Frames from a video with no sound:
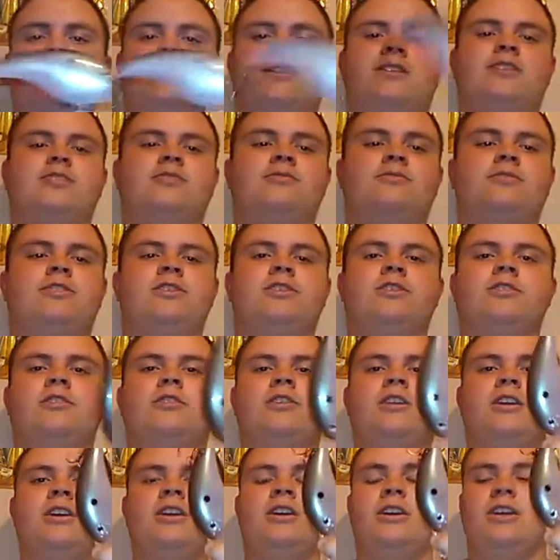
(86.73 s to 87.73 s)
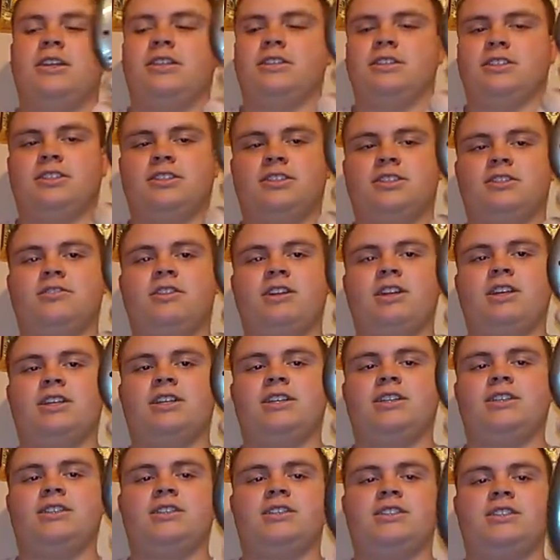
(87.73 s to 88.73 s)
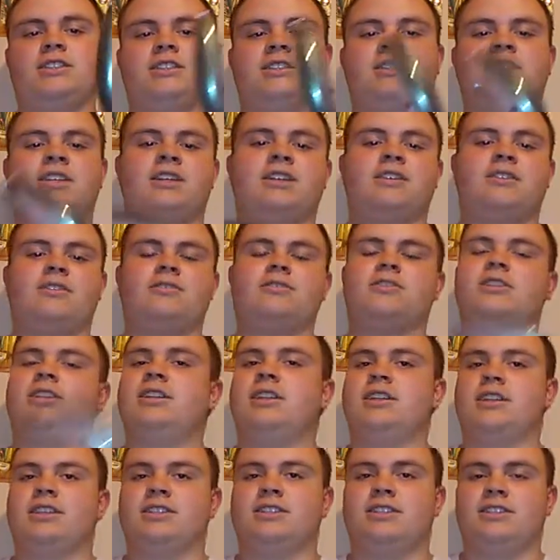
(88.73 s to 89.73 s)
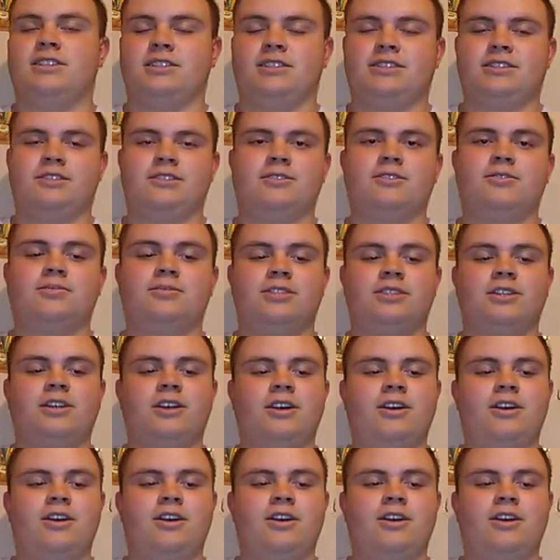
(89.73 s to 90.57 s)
Now this one here is a Strike King 6X or 10XD, excuse me.